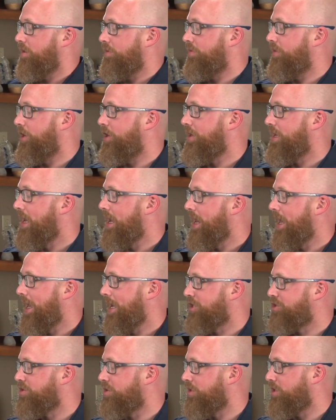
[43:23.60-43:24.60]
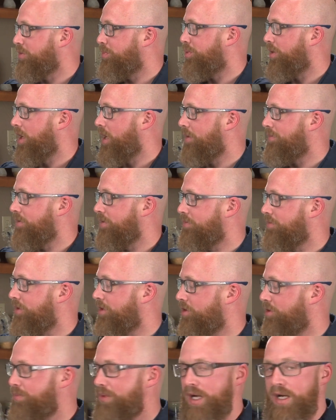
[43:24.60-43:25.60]
they're not actually the problem,
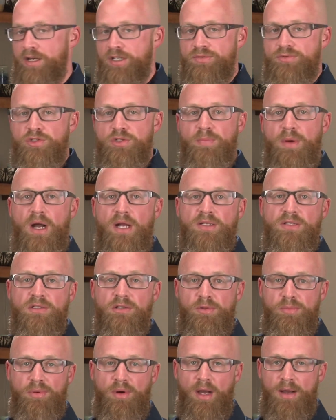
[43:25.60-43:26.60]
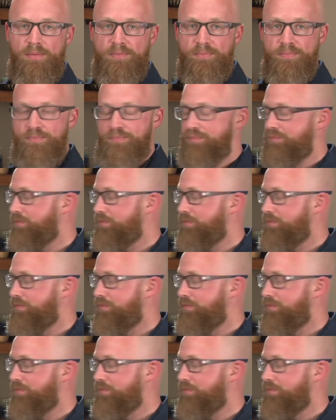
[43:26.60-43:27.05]
they're the body's response to the problem.